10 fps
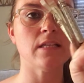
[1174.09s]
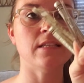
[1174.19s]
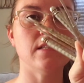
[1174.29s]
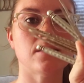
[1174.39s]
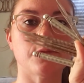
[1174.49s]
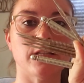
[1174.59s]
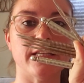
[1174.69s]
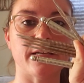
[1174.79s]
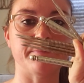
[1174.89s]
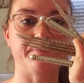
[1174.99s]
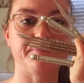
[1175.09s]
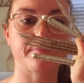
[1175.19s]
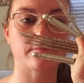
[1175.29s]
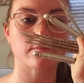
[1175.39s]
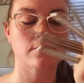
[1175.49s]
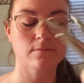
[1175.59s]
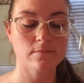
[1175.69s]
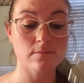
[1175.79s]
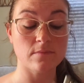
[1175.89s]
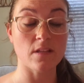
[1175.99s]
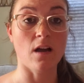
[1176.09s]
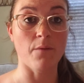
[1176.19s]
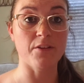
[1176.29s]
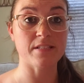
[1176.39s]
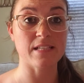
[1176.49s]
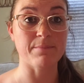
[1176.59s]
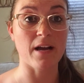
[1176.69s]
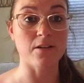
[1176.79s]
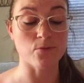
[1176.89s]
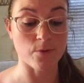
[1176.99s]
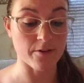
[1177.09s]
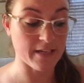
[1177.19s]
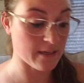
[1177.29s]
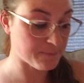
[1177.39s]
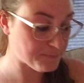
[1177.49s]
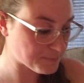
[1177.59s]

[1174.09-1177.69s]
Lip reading: It needs some cleaning. Obviously, my eyes are watering now.